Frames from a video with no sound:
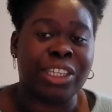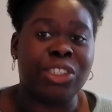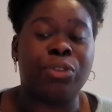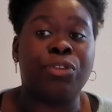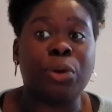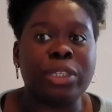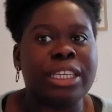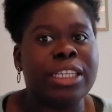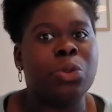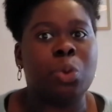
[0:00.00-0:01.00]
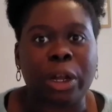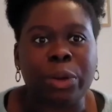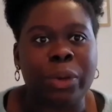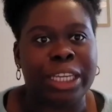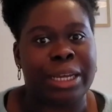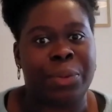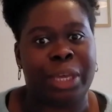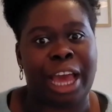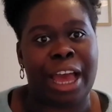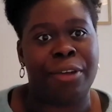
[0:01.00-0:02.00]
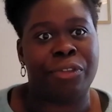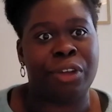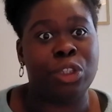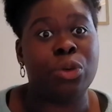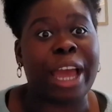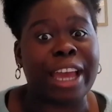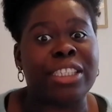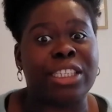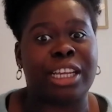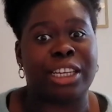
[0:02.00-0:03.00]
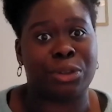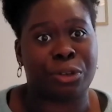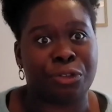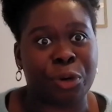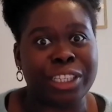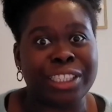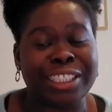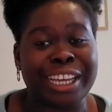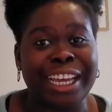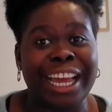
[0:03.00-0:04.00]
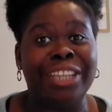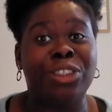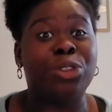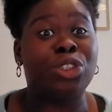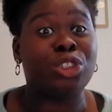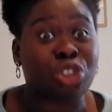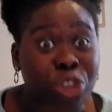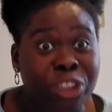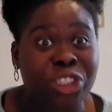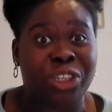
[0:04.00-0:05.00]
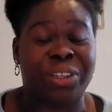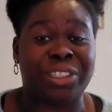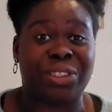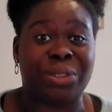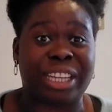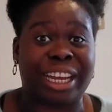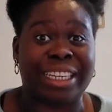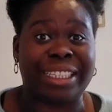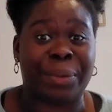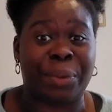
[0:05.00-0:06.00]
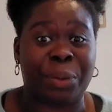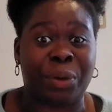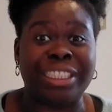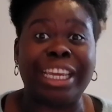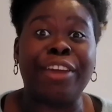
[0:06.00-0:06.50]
So voting is one way that we have to exercise our voice and to structure the society that we want.